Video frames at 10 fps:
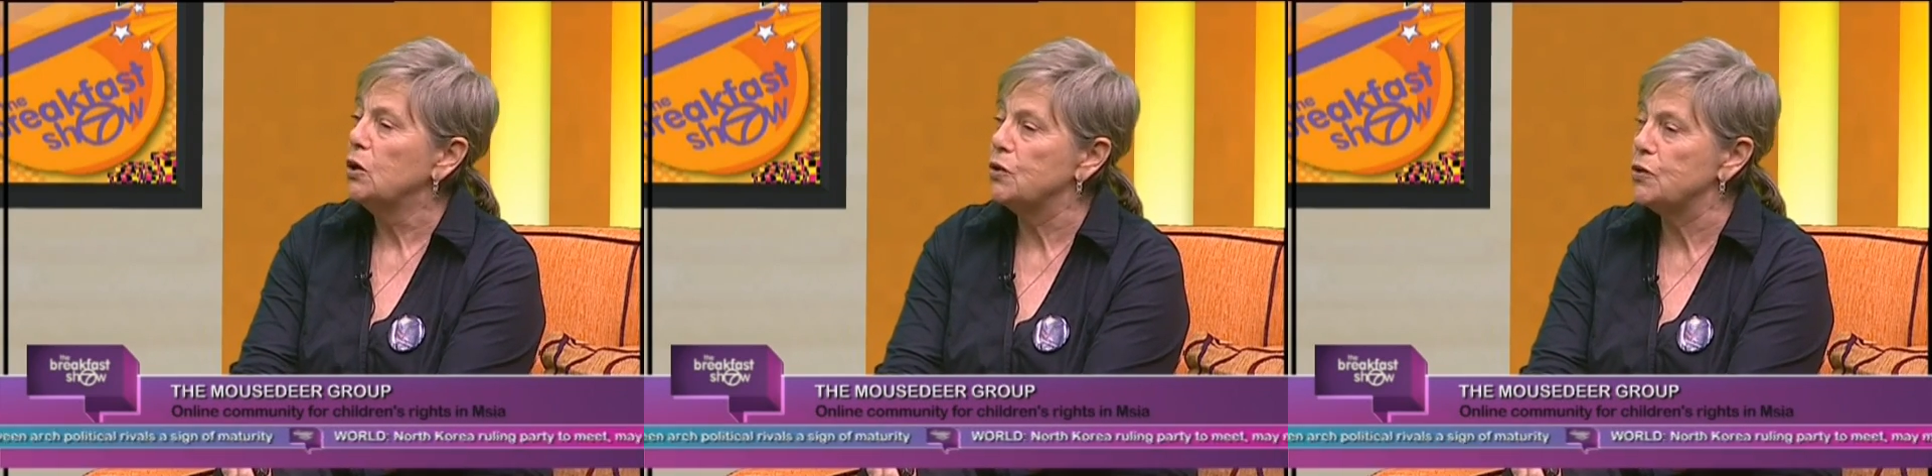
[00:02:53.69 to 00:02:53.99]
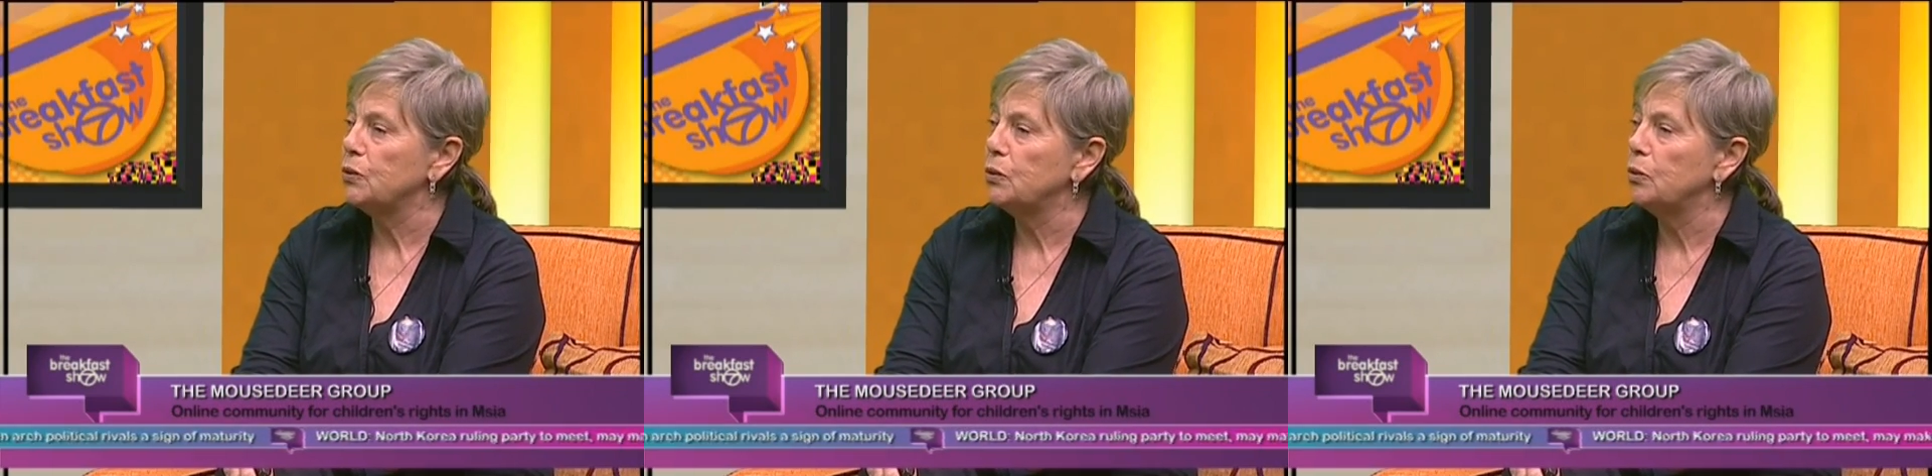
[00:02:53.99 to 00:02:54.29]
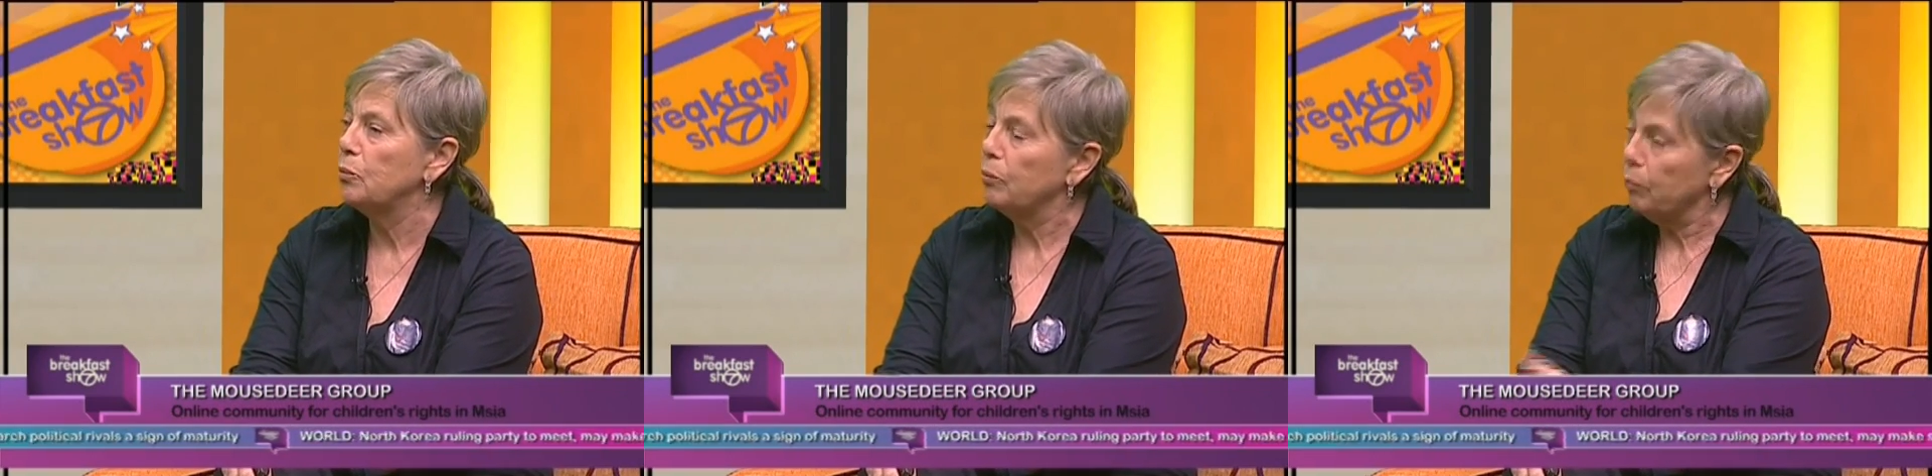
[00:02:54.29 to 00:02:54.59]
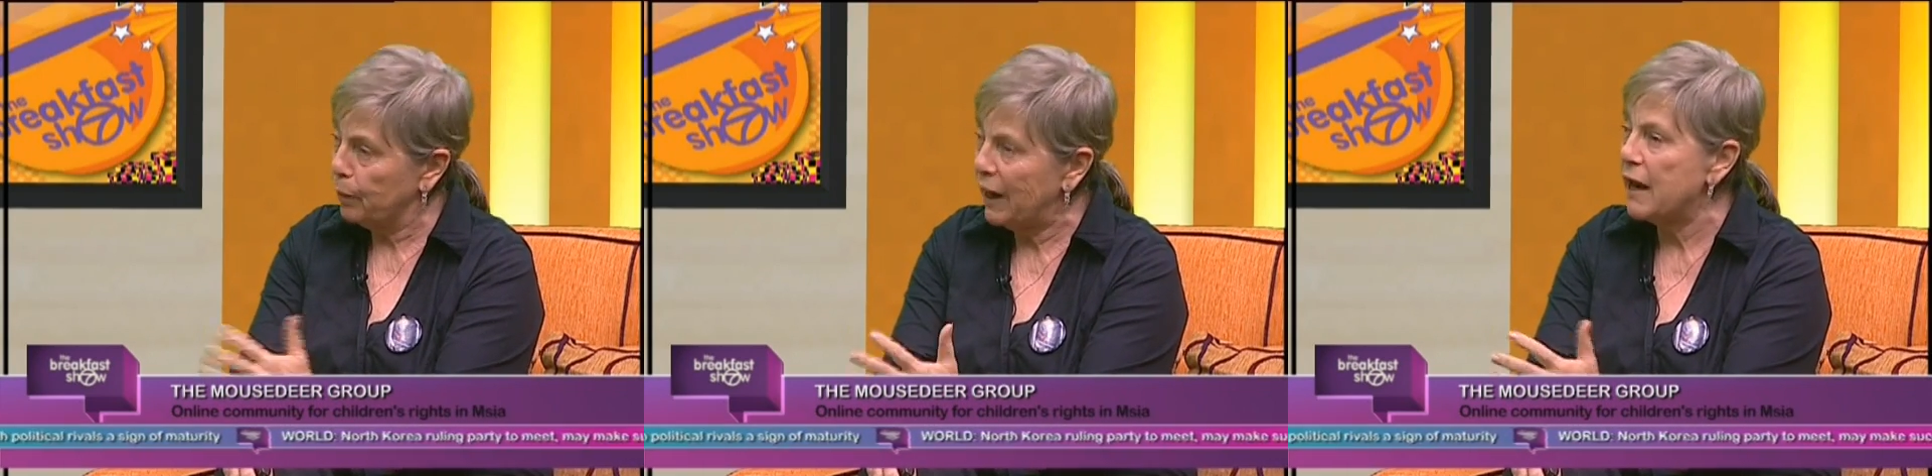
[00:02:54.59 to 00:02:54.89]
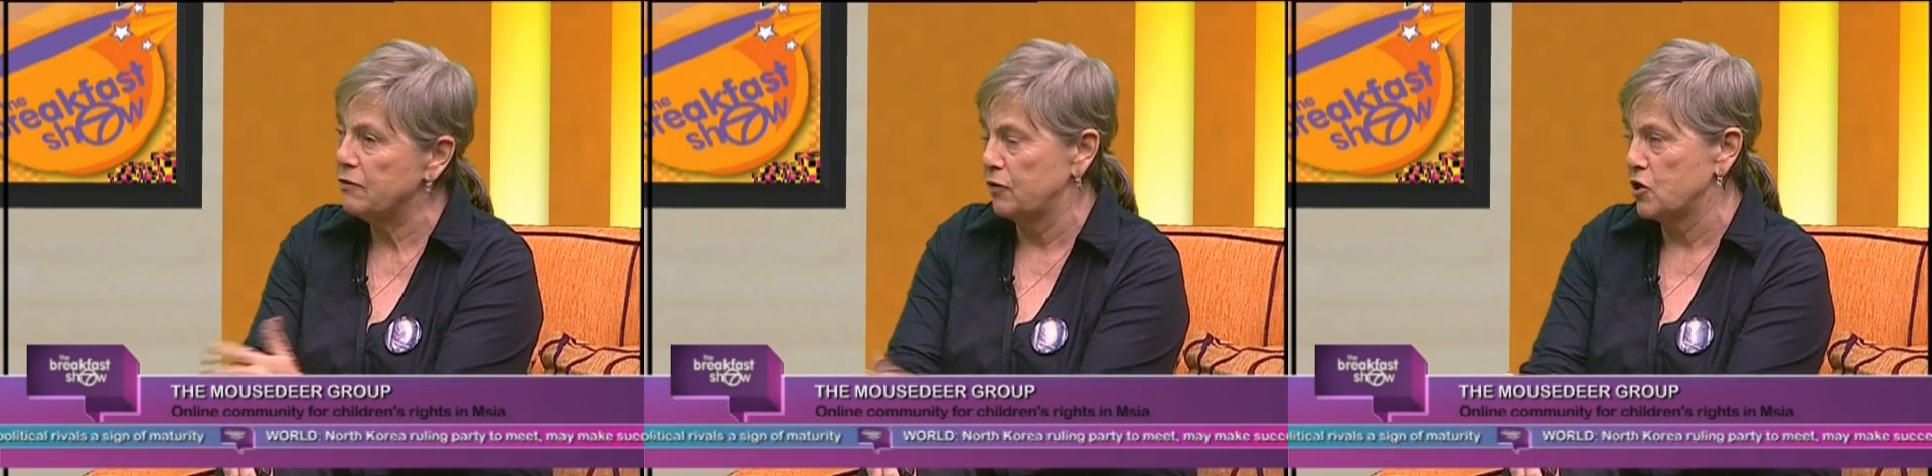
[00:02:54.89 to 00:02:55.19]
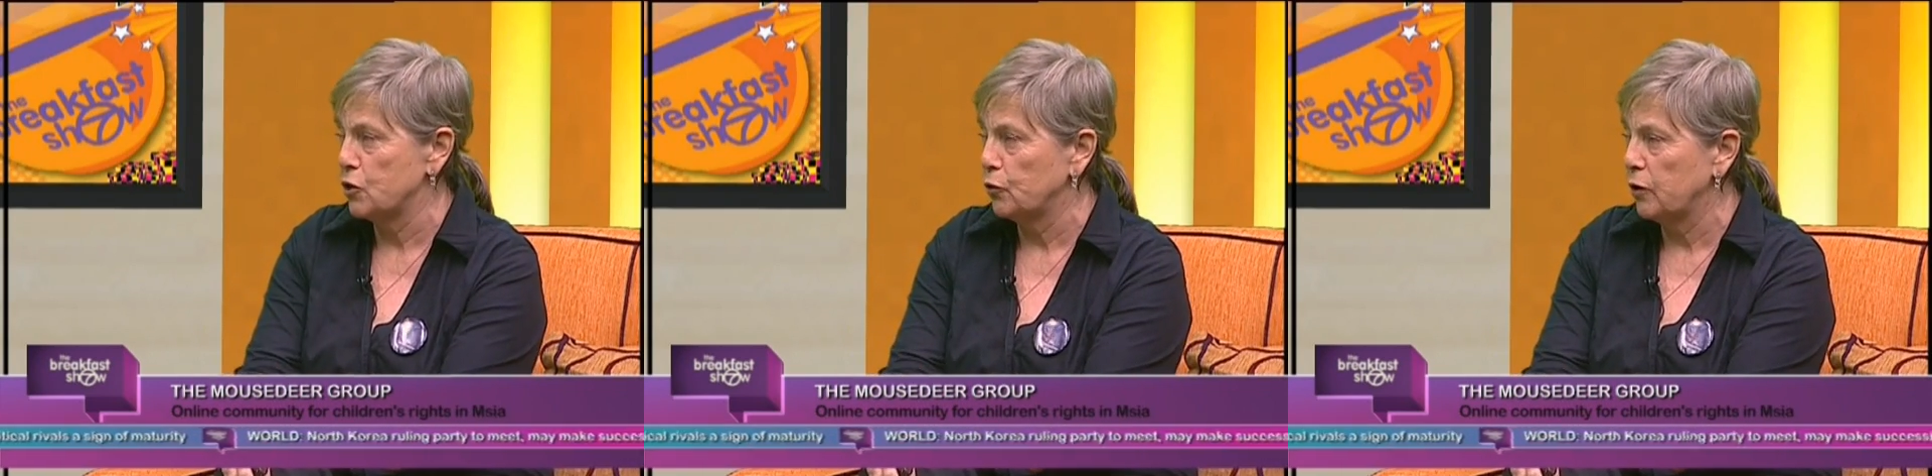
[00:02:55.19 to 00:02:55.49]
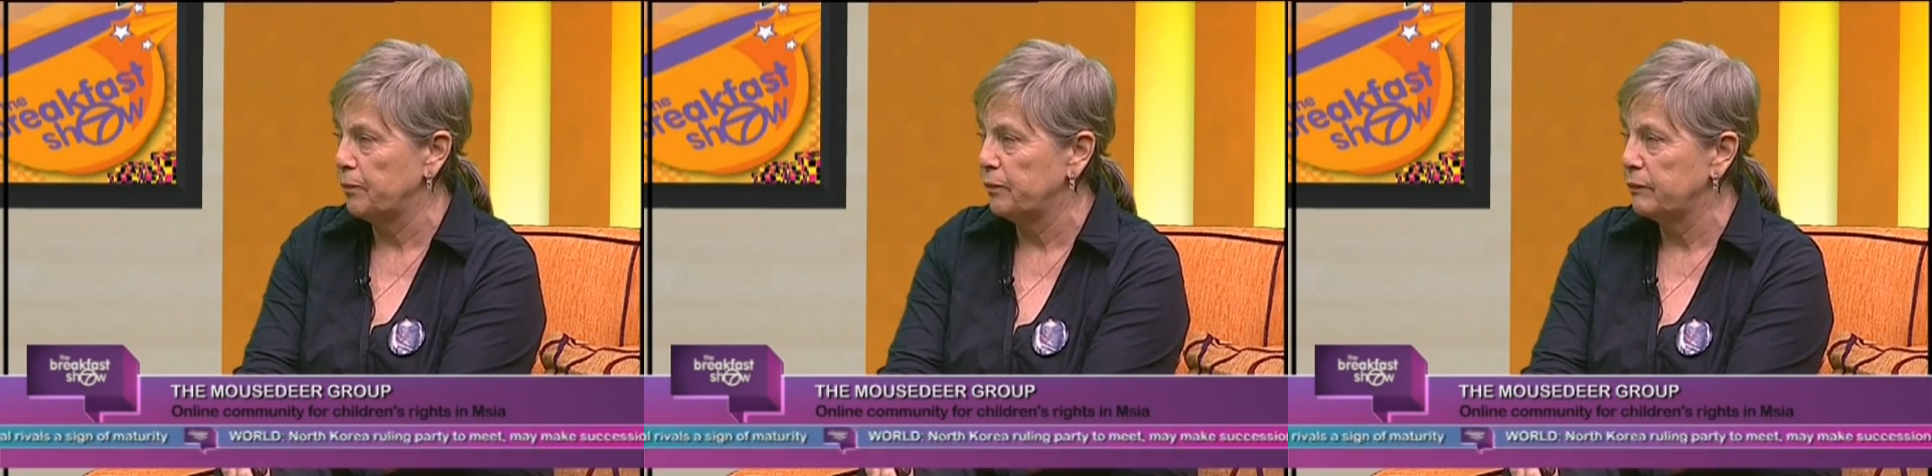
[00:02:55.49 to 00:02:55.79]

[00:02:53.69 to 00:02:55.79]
to plan for children.